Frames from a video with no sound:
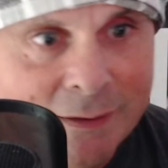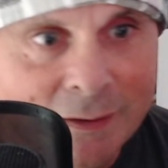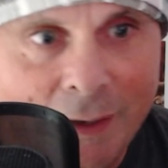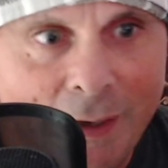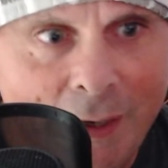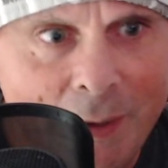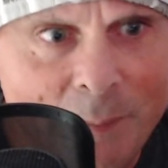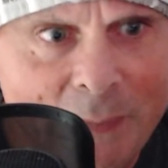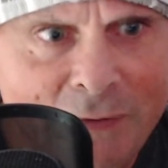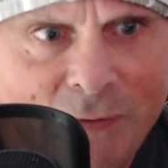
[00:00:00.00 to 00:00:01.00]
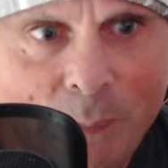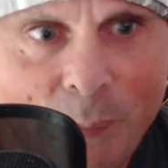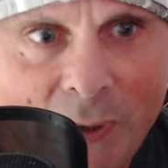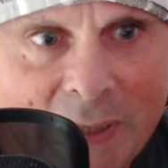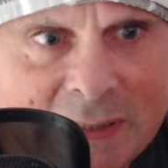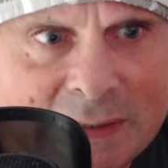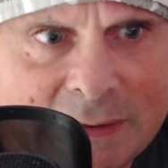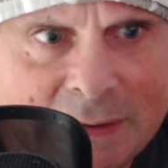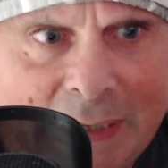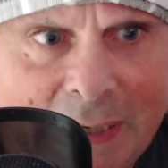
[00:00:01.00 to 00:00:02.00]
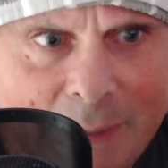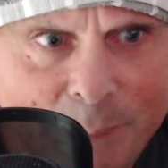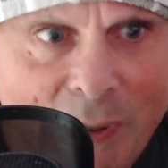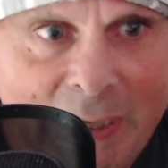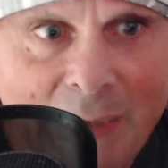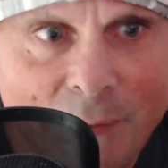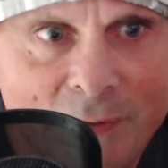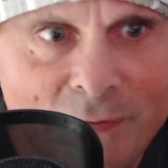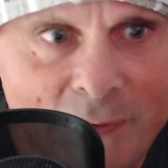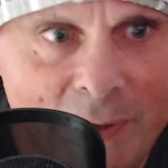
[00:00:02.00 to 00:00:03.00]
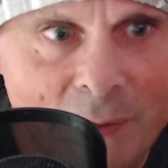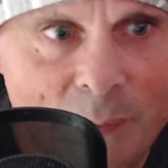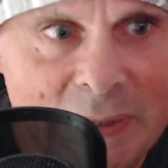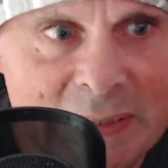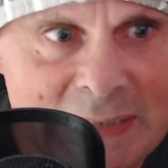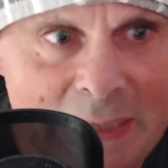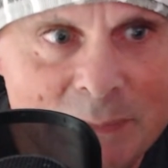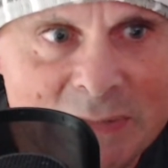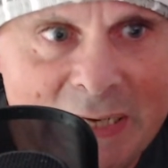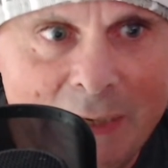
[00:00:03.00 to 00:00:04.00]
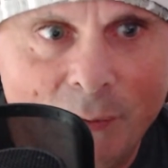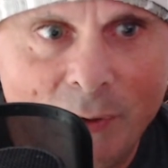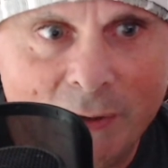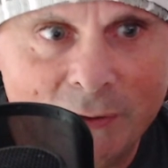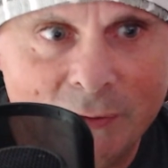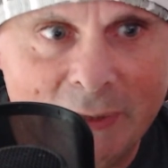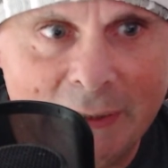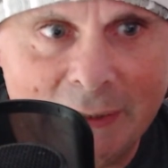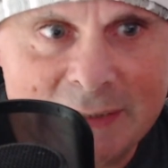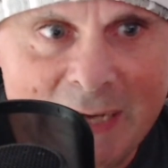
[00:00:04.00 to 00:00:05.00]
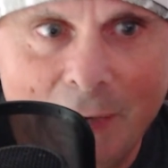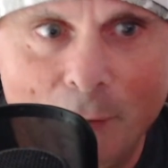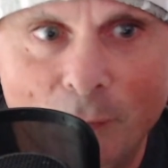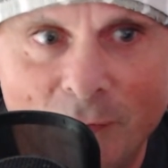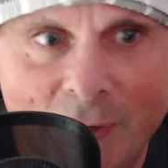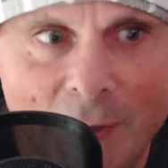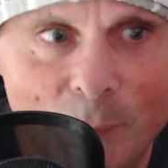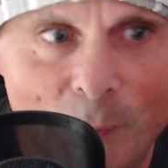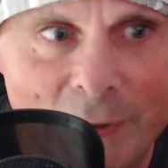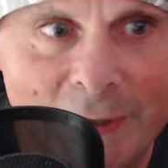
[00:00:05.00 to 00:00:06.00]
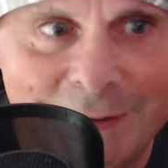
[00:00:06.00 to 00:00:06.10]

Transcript: If you put out a fire with a damp towel, are you then a towel fire warrior?